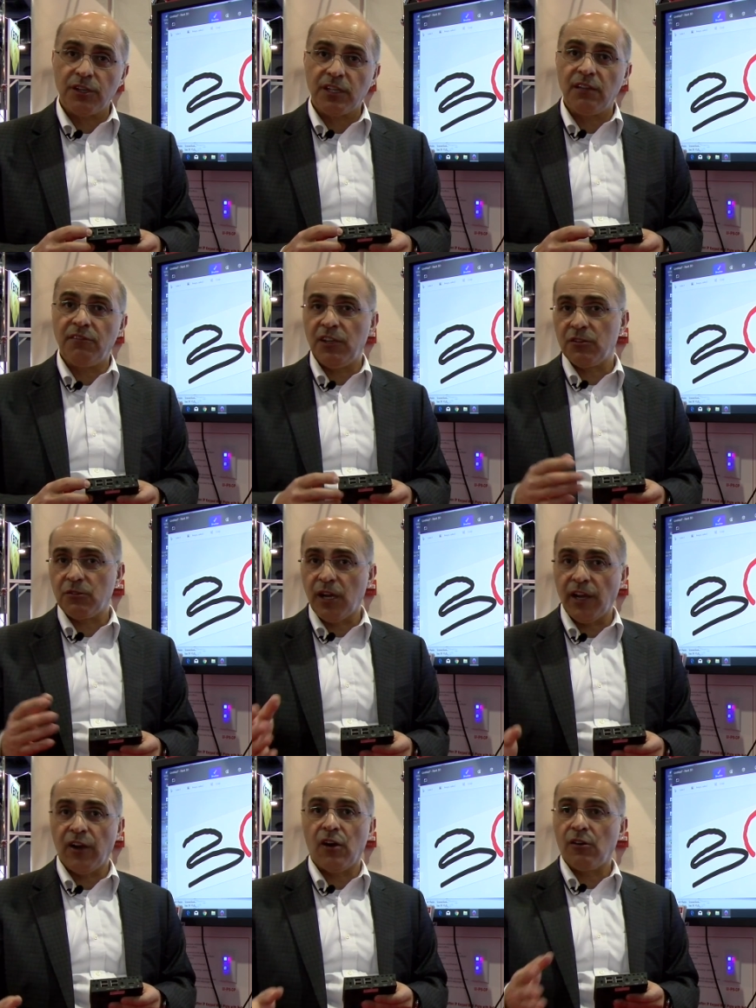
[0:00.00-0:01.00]
your TV through
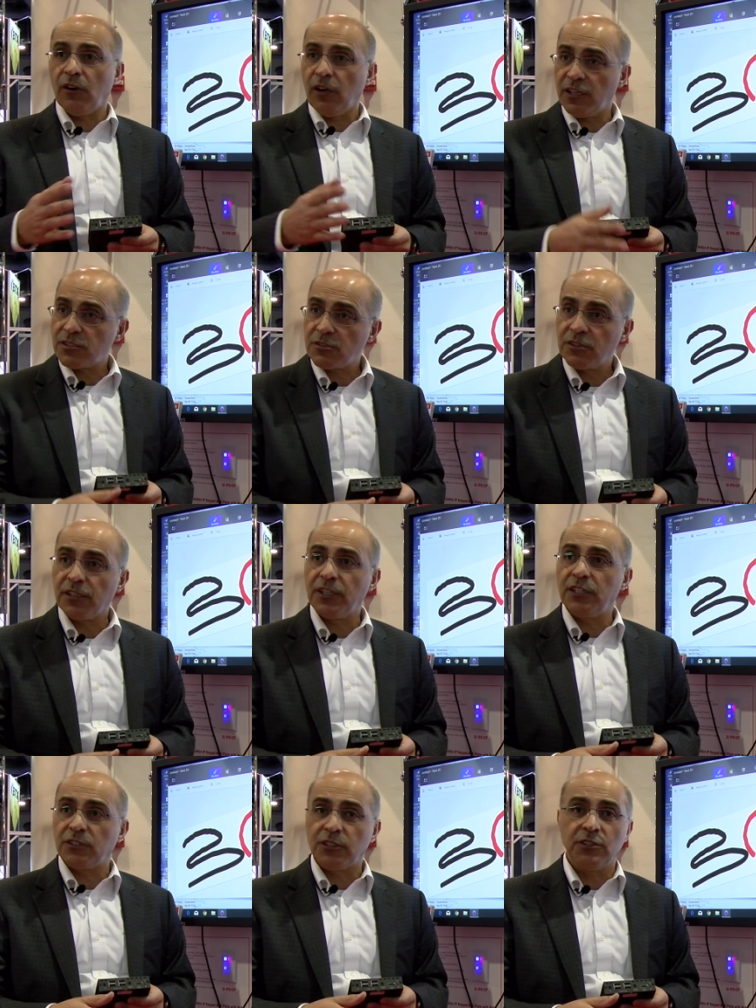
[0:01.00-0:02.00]
IR or
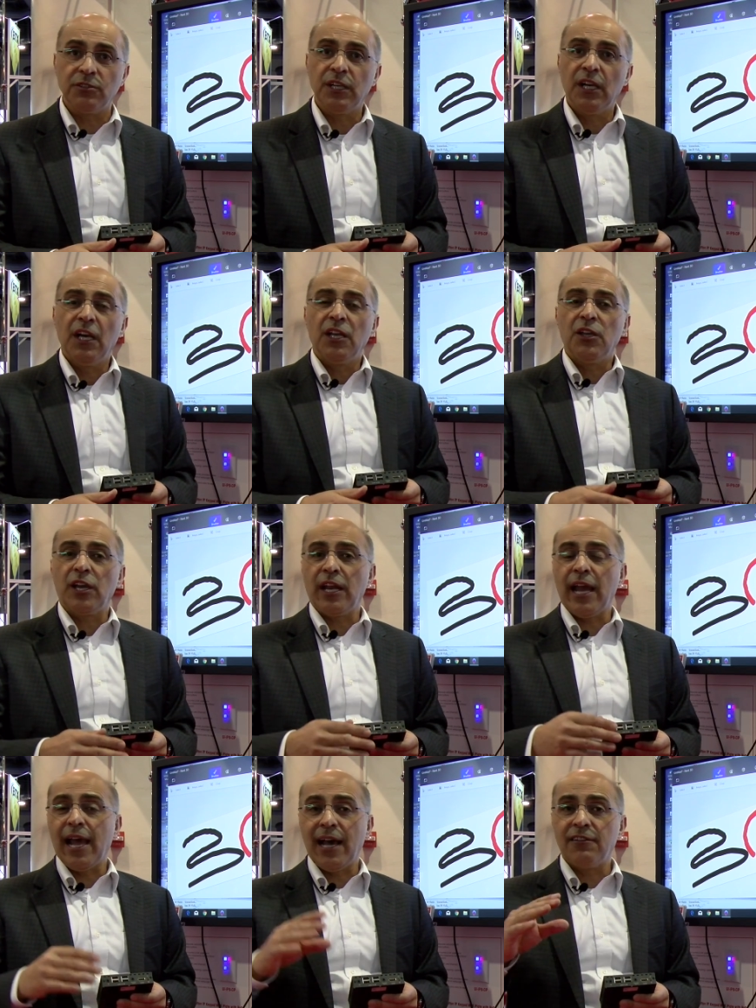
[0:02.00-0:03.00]
You can
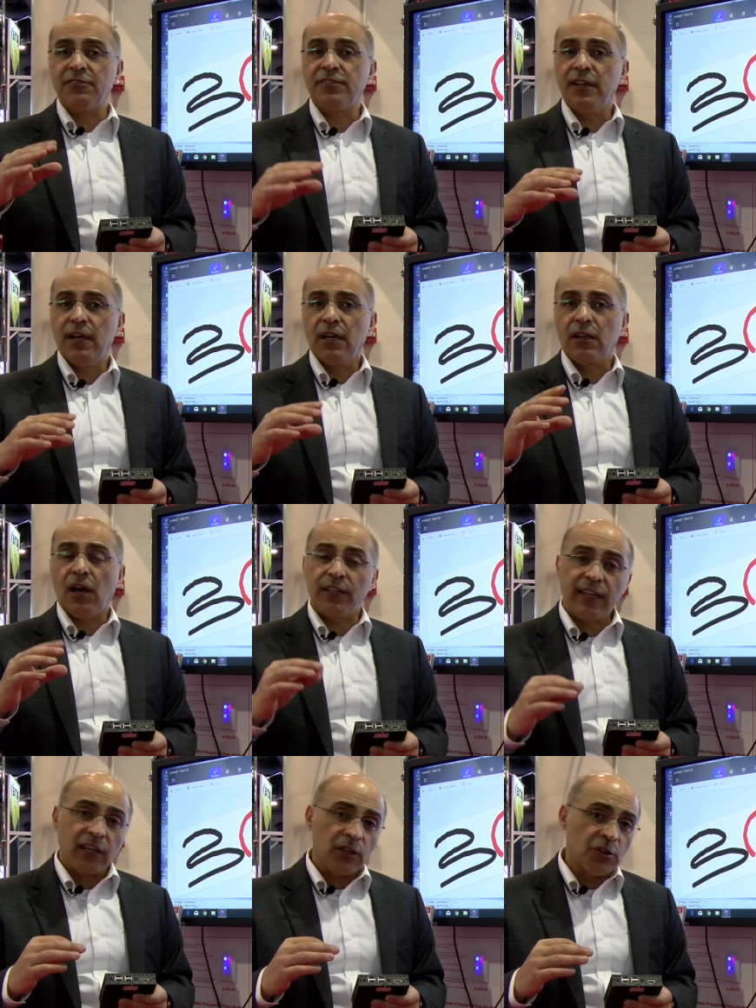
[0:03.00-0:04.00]
have
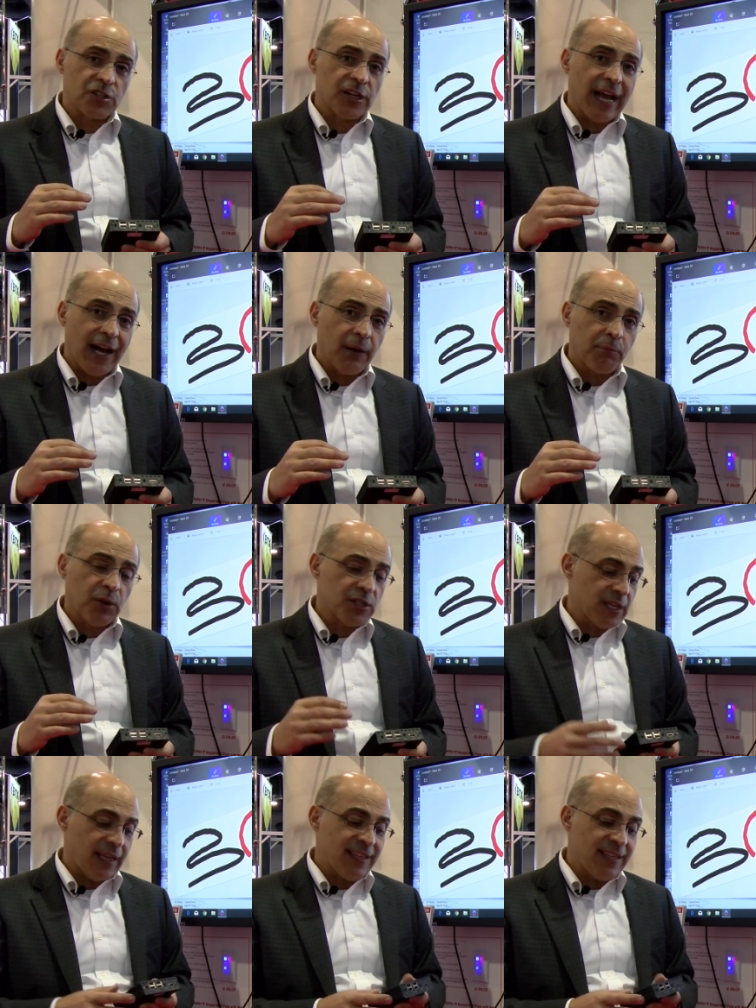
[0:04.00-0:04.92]
contact closure outputs.